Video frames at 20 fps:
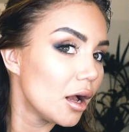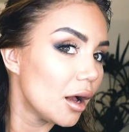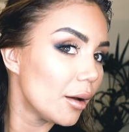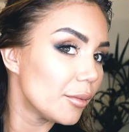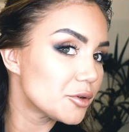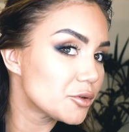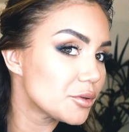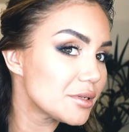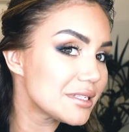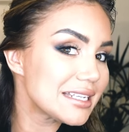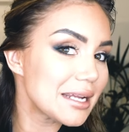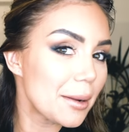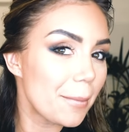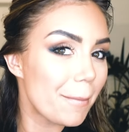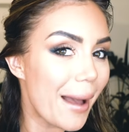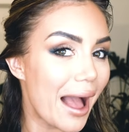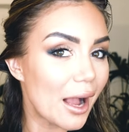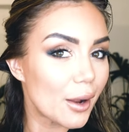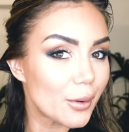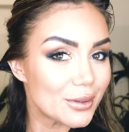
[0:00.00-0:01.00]
I'm twisting
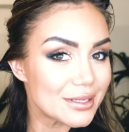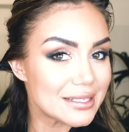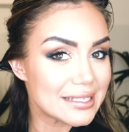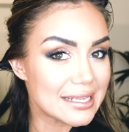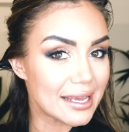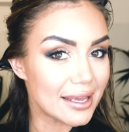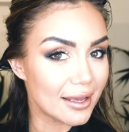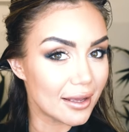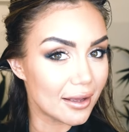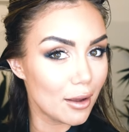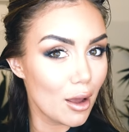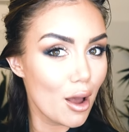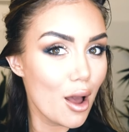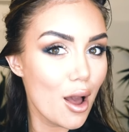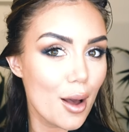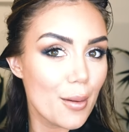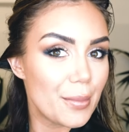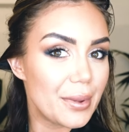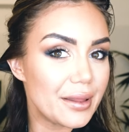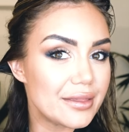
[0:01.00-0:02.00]
backwards here,
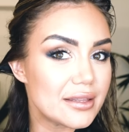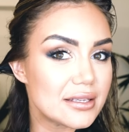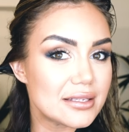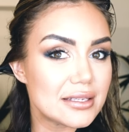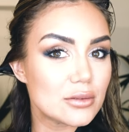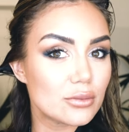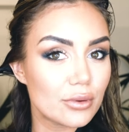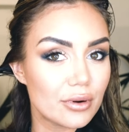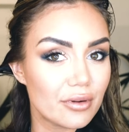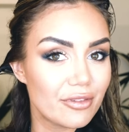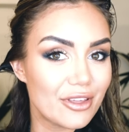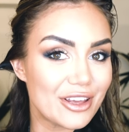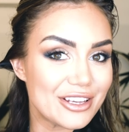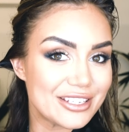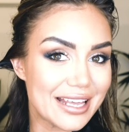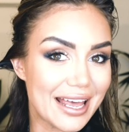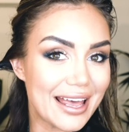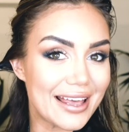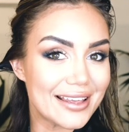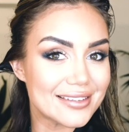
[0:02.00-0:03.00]
but this is one of
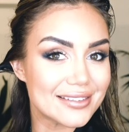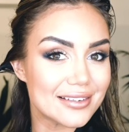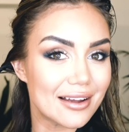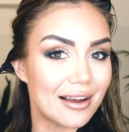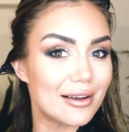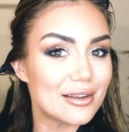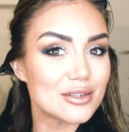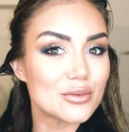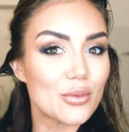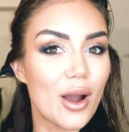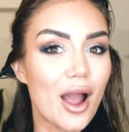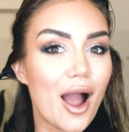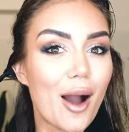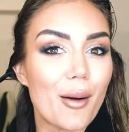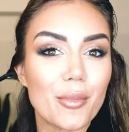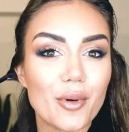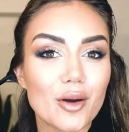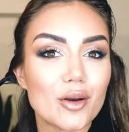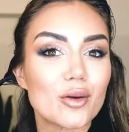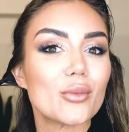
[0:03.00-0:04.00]
those hairstyles where
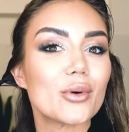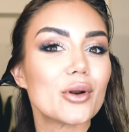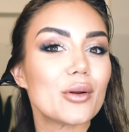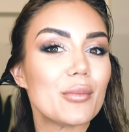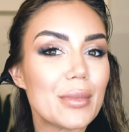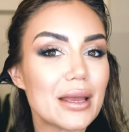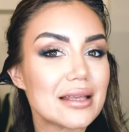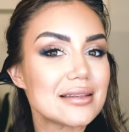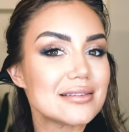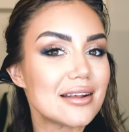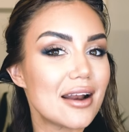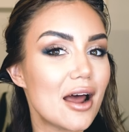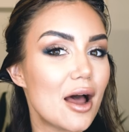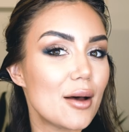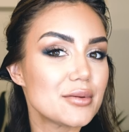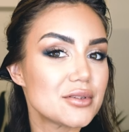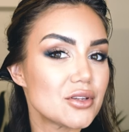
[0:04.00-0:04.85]
I'm going to want to mix it up.